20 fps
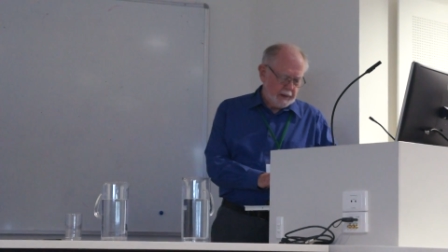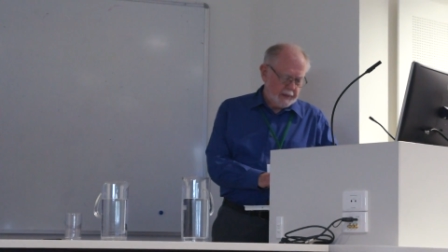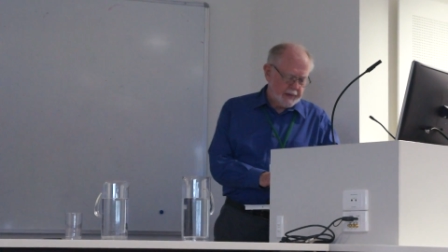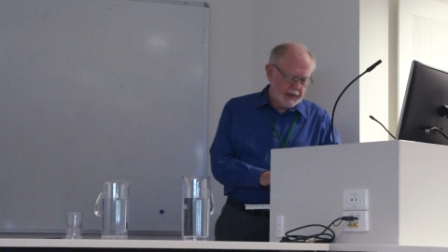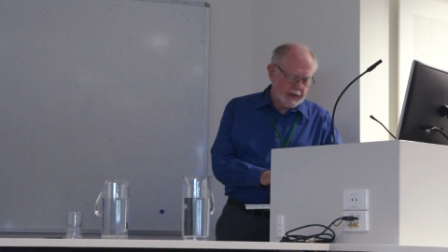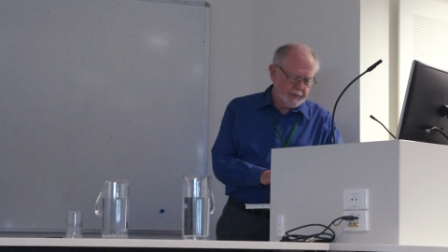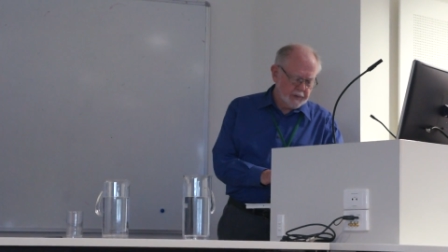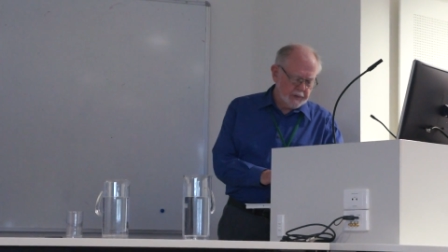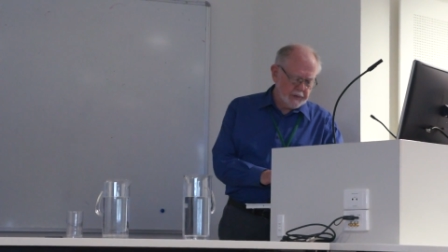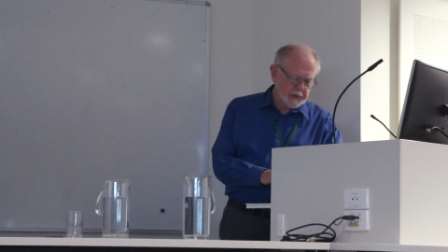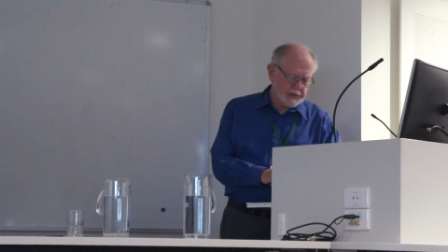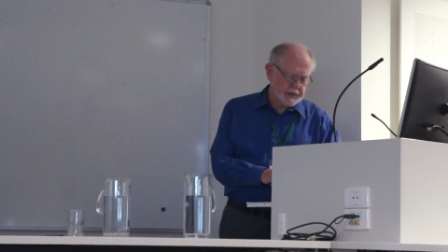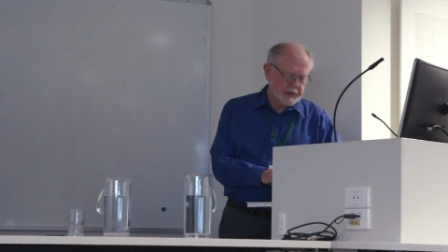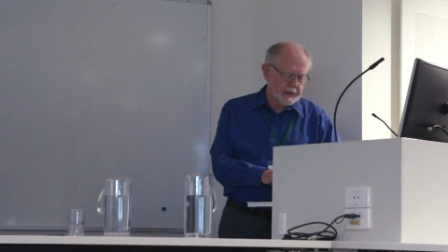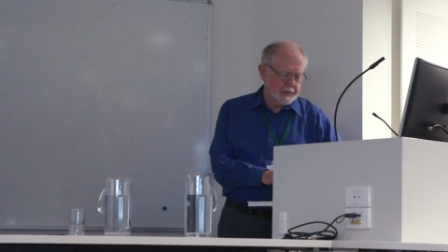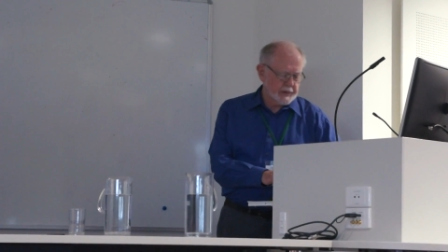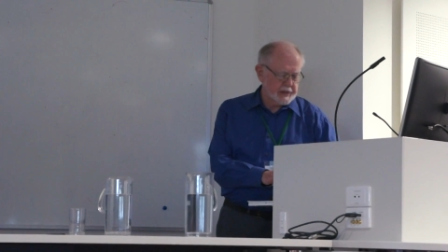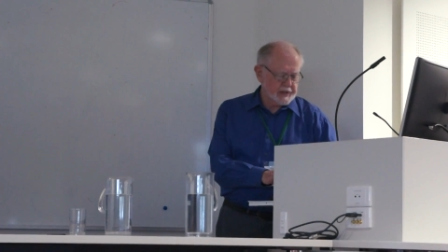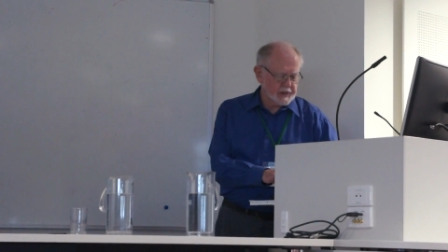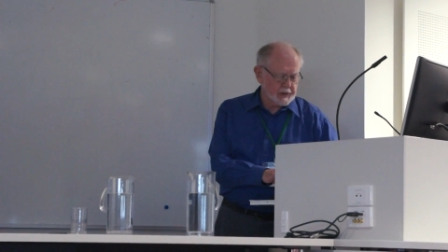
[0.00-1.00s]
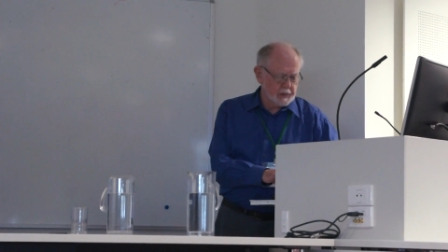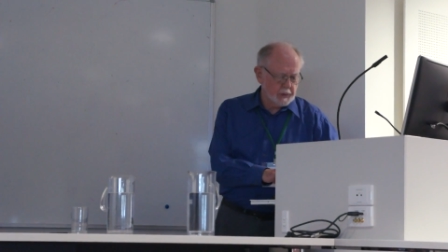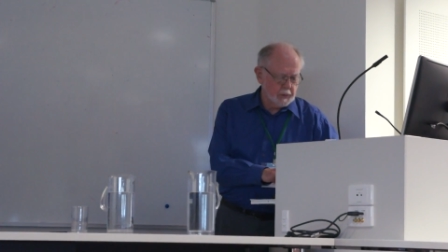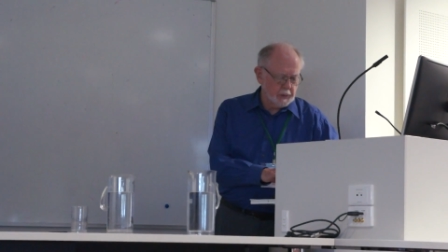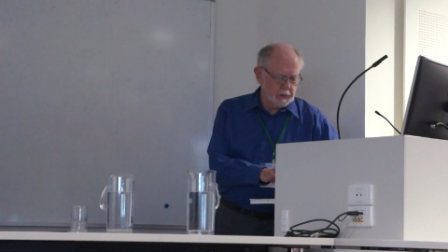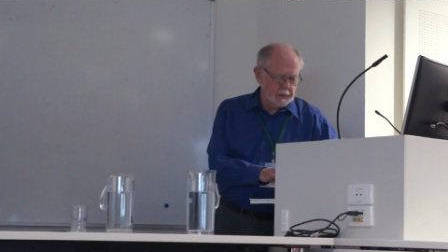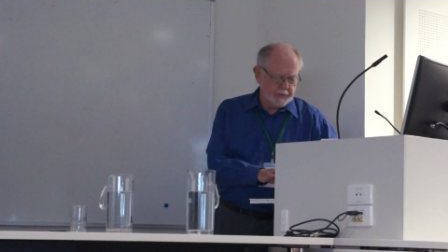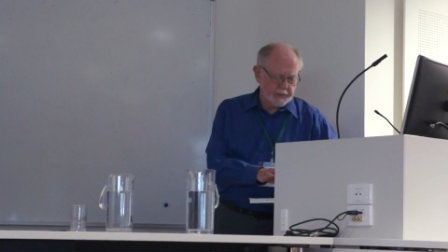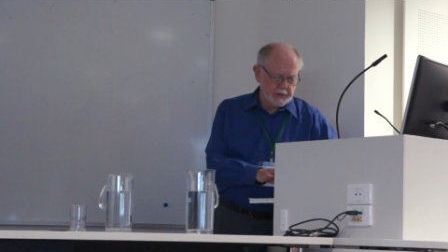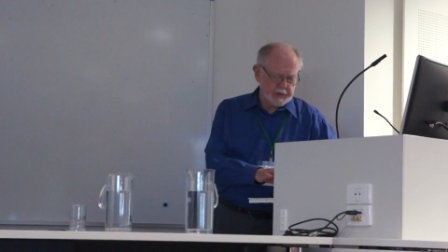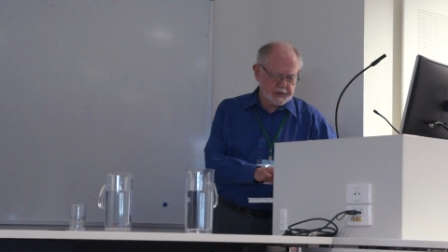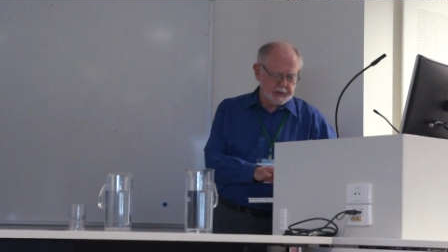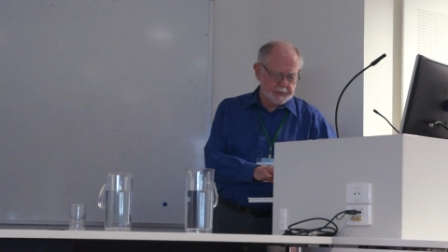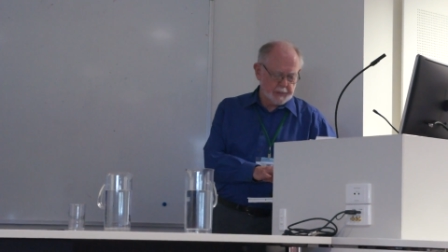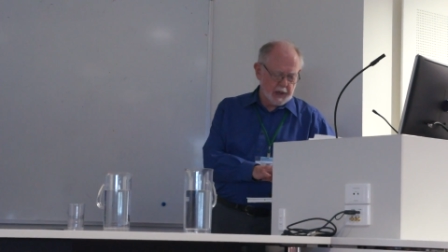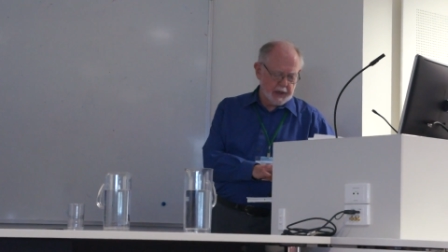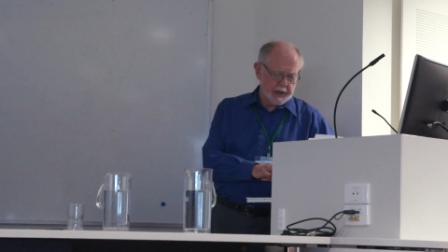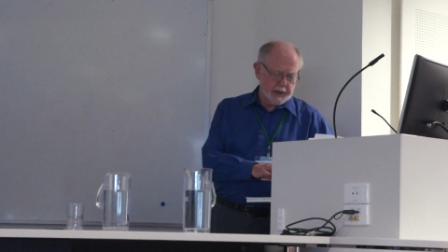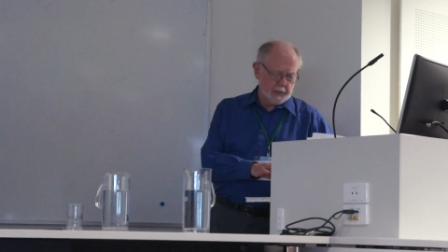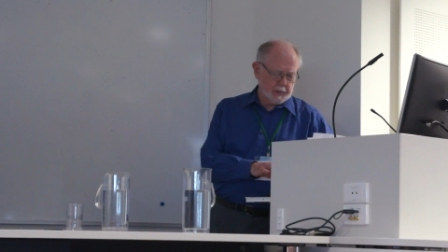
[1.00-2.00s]
The evolutionary school of Ernst
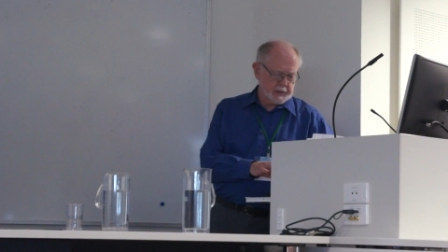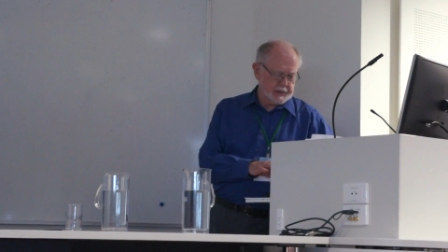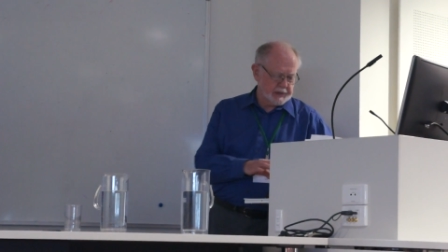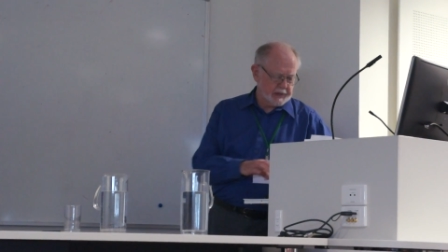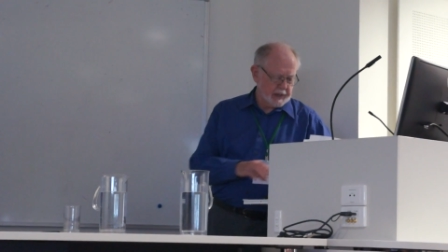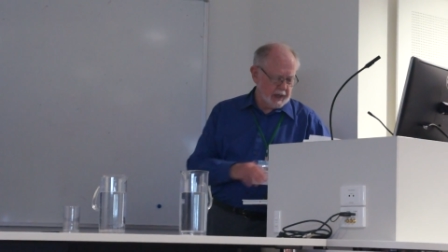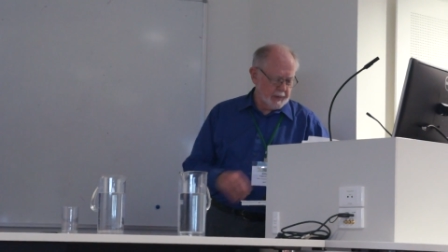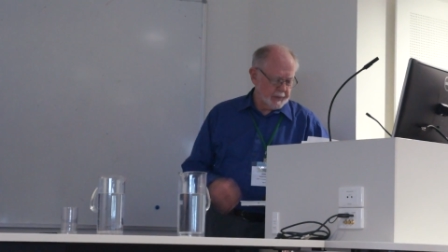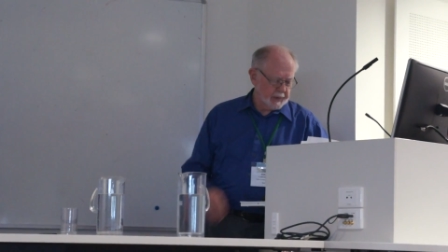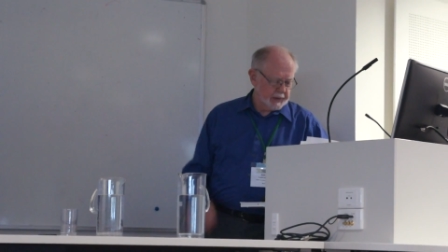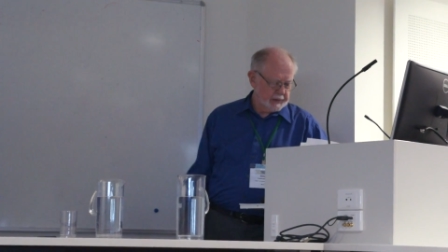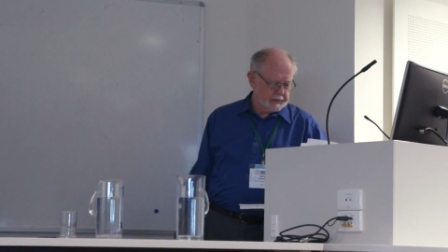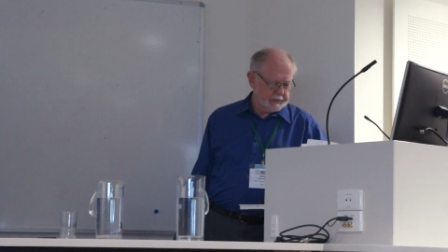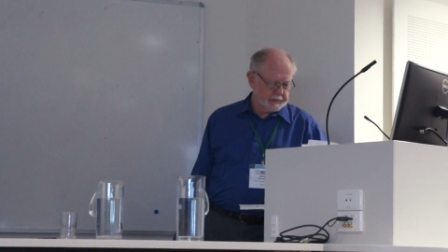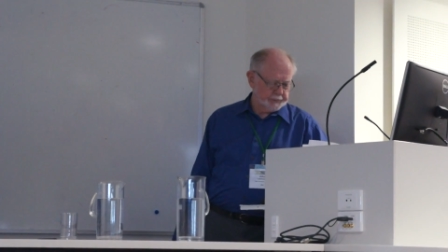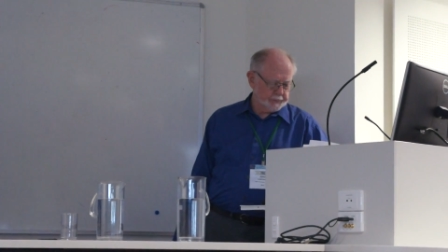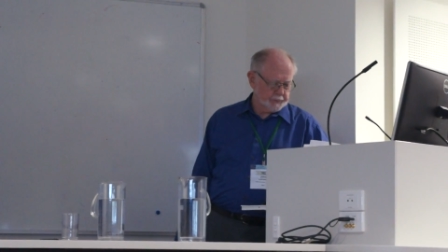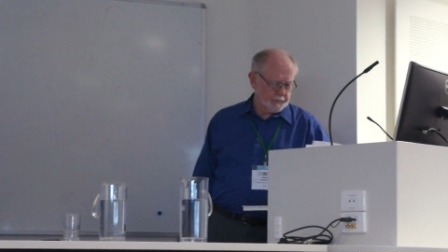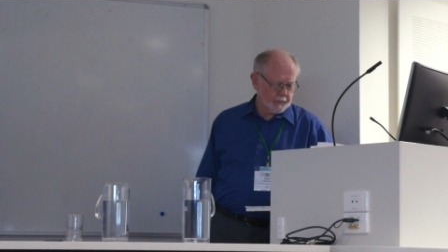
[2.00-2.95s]
Mayr was dominant,